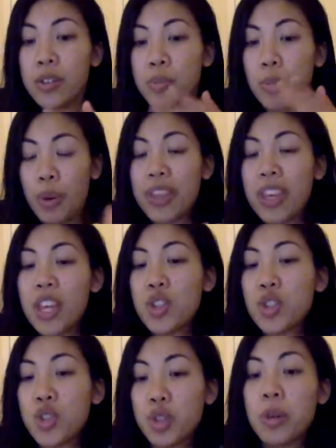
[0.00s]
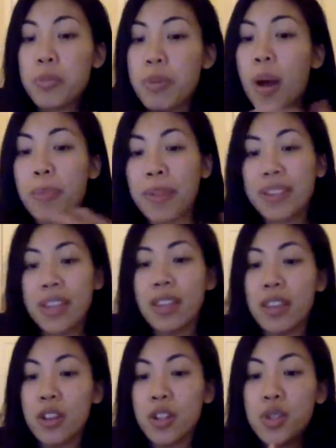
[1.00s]
with each journal prompt that's in
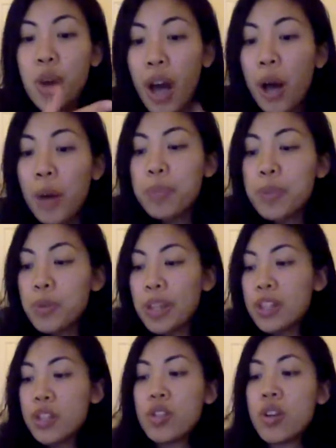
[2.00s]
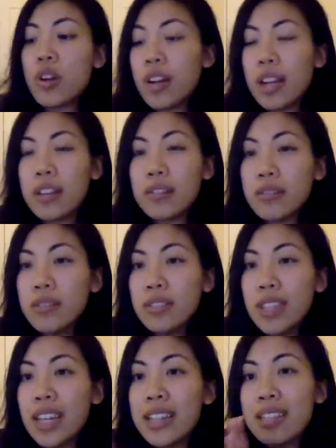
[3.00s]
there to help you get started.
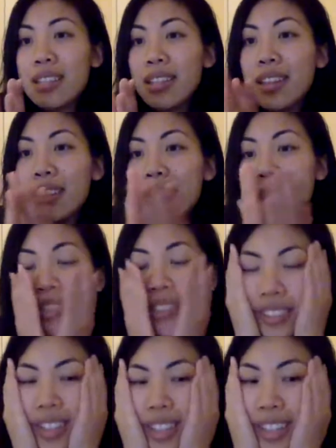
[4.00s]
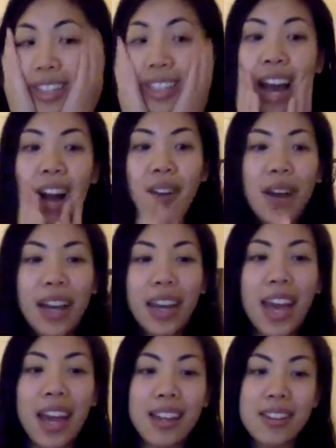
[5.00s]
It's yeah, I
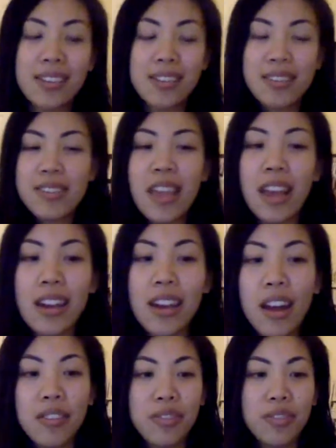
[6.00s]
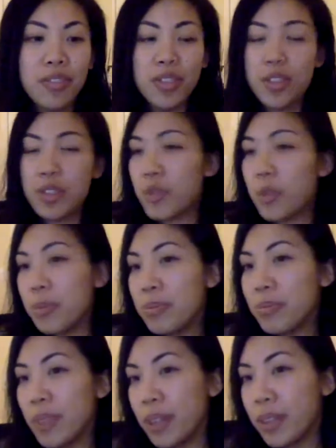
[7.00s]
can't say enough just
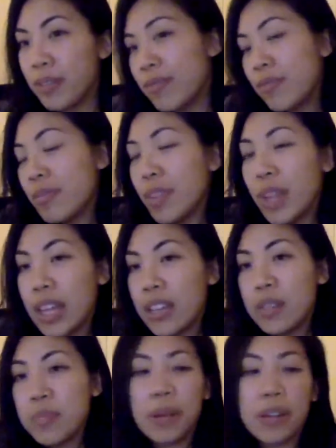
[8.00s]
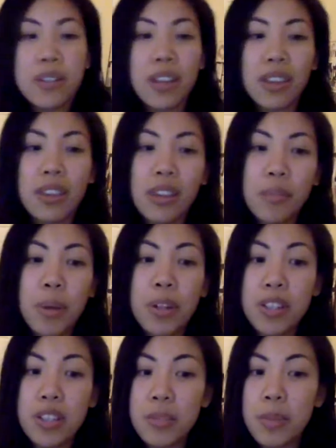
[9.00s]
from experiencing the
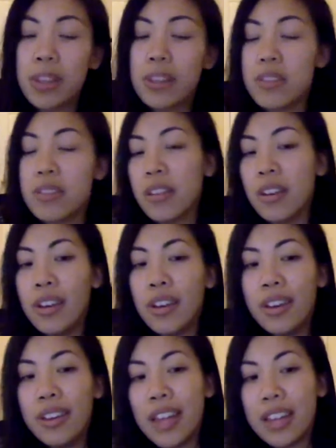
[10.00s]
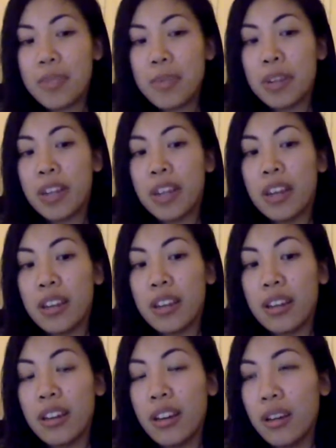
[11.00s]
participants that's been getting